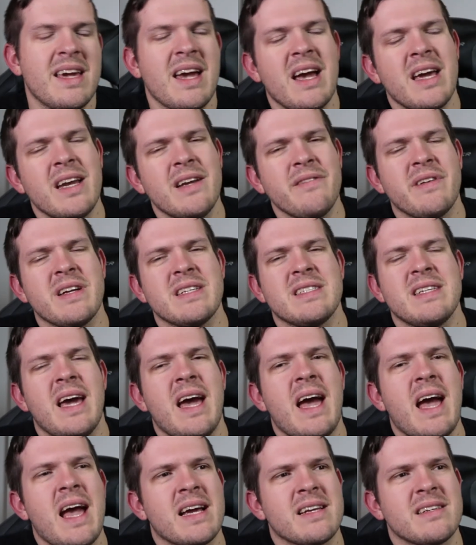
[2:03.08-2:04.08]
kind of
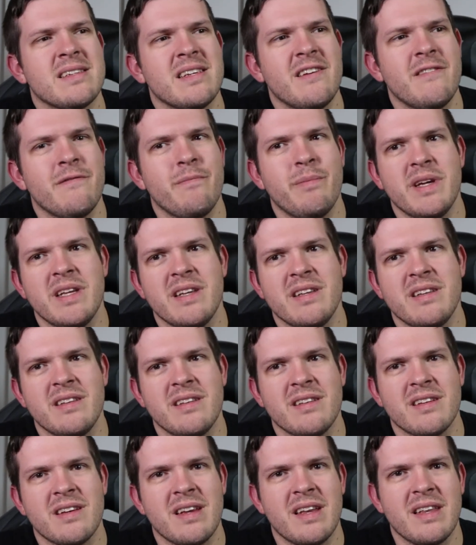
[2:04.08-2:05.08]
attacks
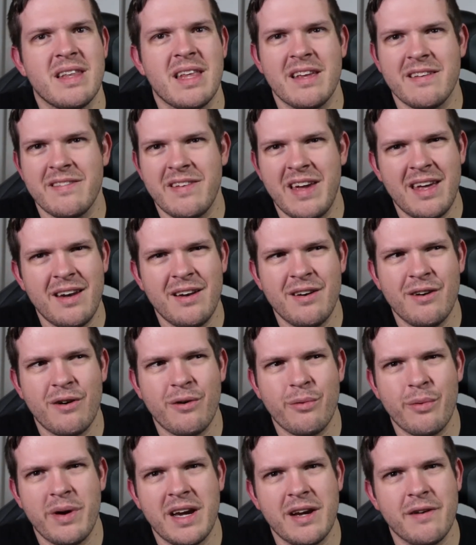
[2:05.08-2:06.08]
that have headed
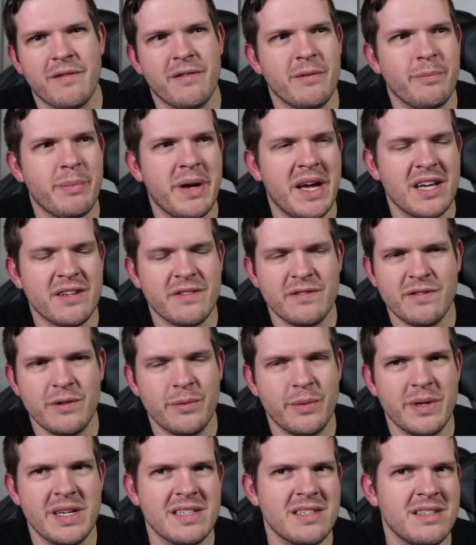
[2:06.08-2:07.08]
her way over the past few
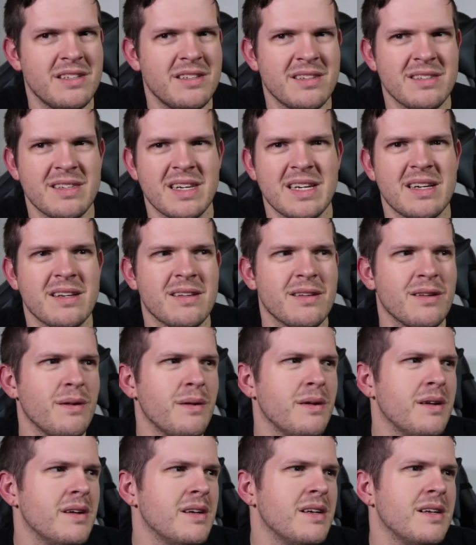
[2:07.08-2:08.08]
weeks, it's just like,
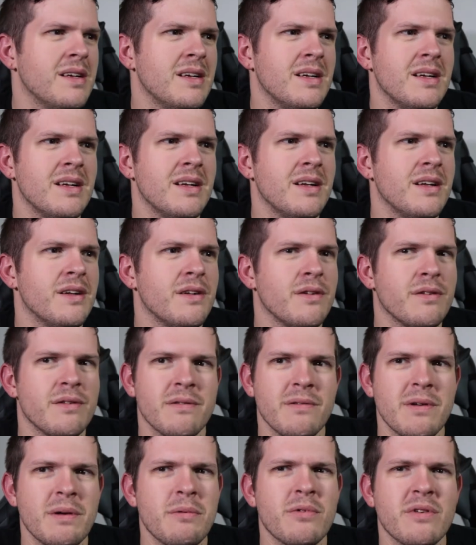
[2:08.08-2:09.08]

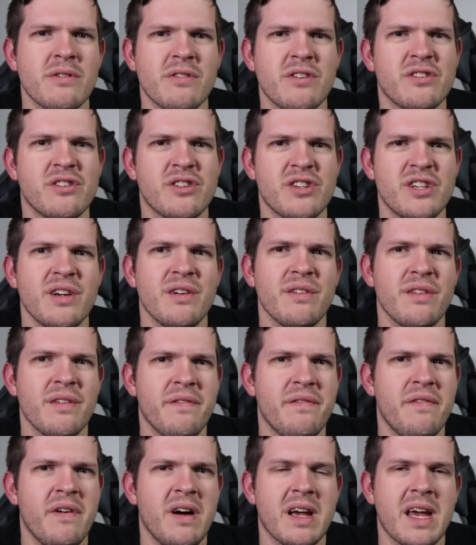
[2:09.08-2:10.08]
I want to just chill the
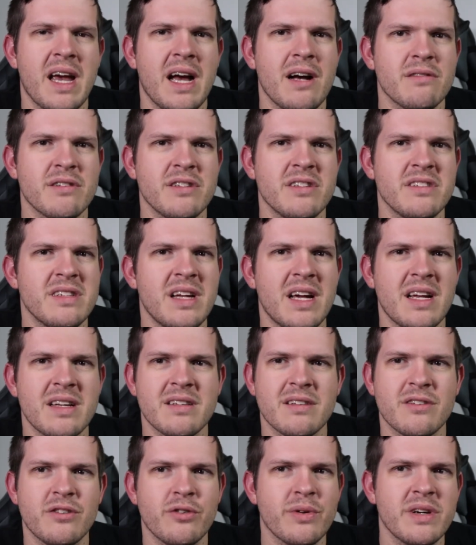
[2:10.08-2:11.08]
fuck out. She's
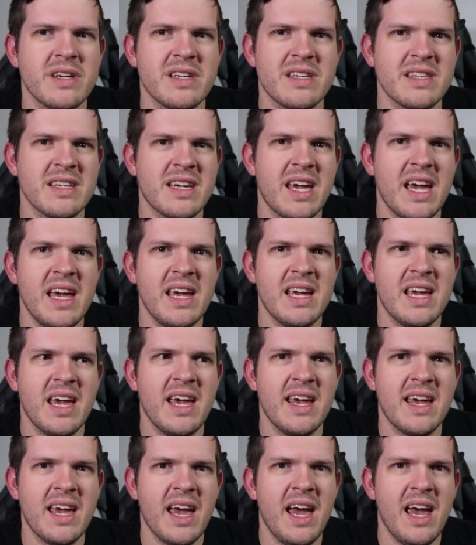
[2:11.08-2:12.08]
not joining the
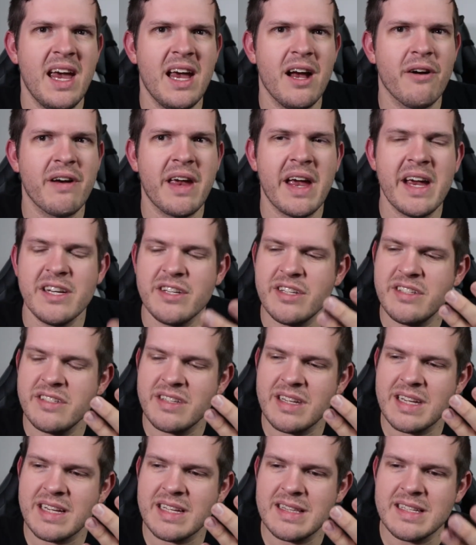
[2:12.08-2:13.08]
KKK, okay? She's,
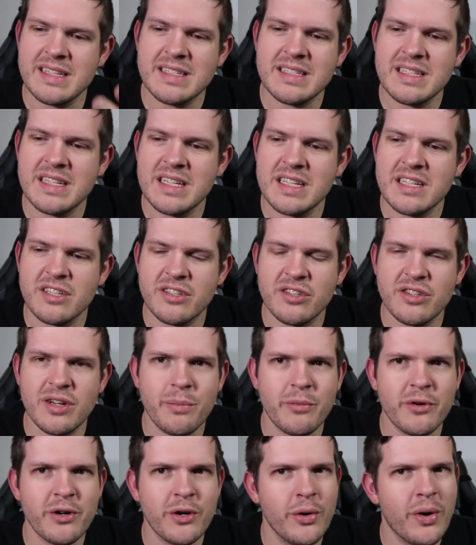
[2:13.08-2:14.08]
like, listening to
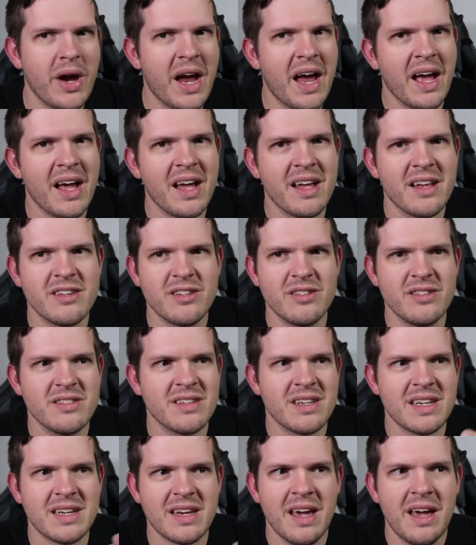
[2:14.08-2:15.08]
someone who has, she's,
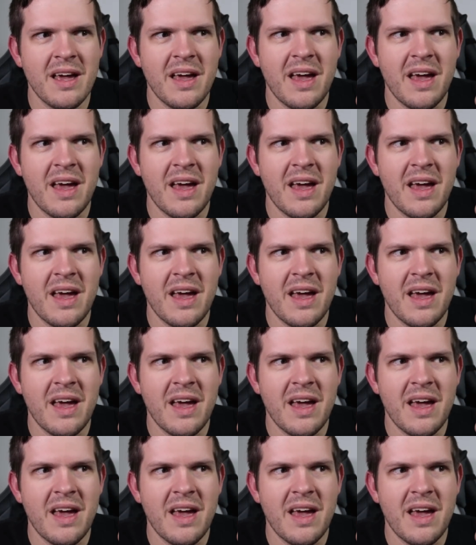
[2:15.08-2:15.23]
like,